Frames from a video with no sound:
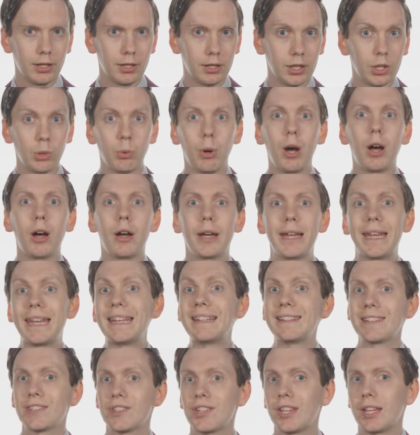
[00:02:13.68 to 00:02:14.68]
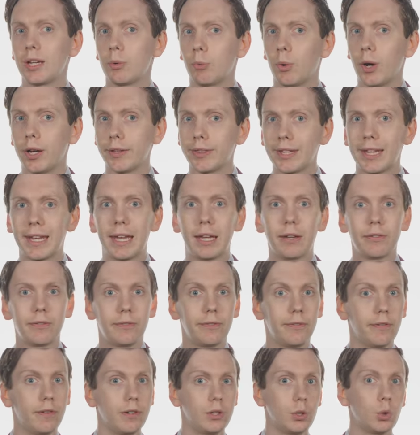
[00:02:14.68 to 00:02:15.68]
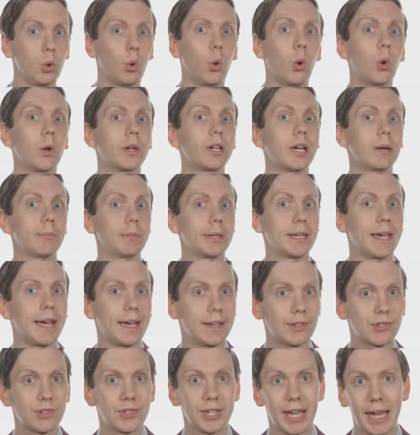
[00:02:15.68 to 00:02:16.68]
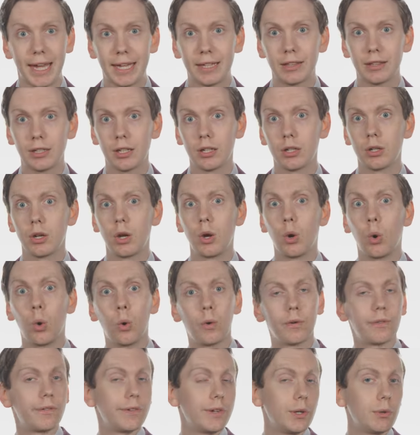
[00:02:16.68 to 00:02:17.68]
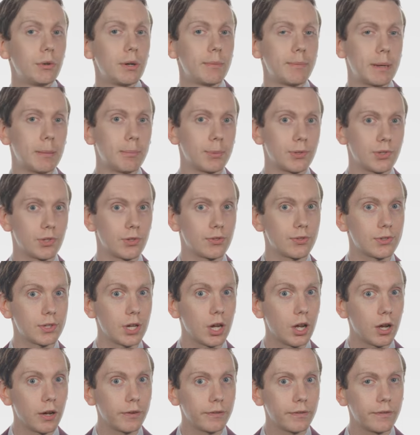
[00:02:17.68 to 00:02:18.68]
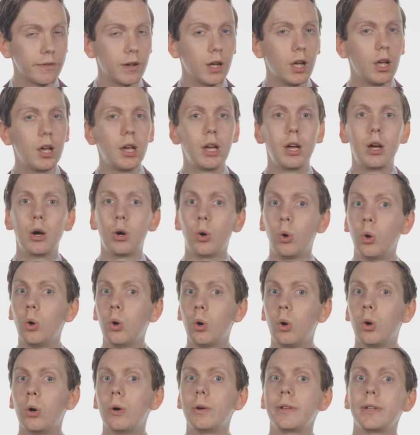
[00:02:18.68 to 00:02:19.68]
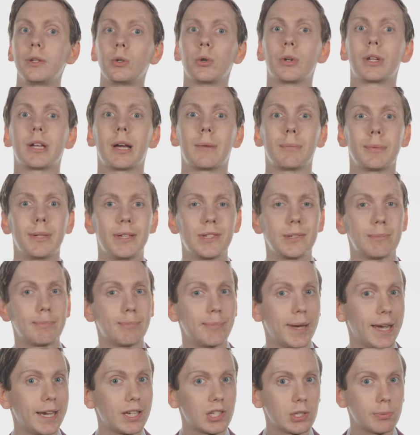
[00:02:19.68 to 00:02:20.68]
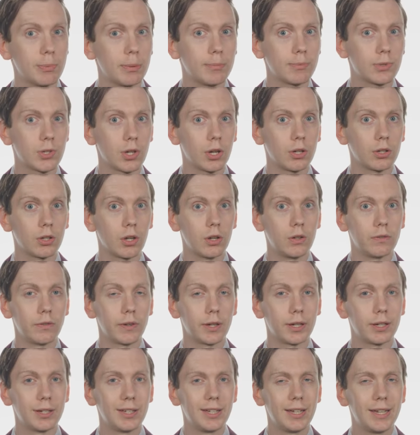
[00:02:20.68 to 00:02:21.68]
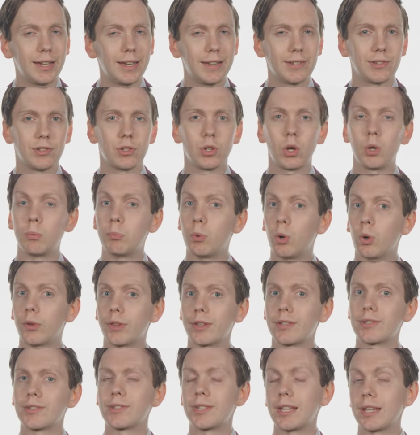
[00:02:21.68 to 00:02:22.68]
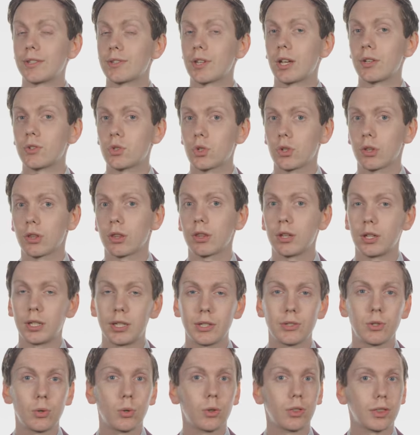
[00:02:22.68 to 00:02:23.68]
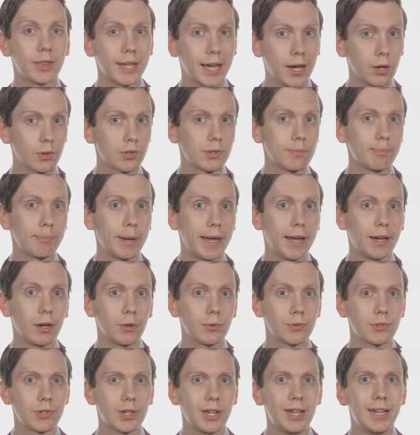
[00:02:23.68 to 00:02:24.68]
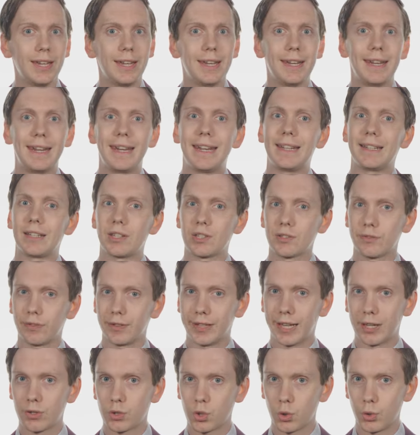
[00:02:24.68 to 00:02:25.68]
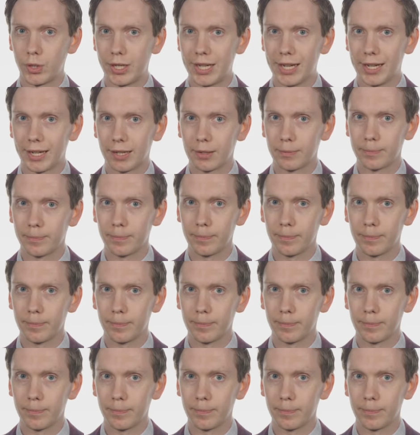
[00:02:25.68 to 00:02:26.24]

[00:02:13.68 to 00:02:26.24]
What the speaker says: You are in tier 1 if your company has 10 or fewer members of staff, or your company's maximum turnover is no more than £632,000 in its financial year.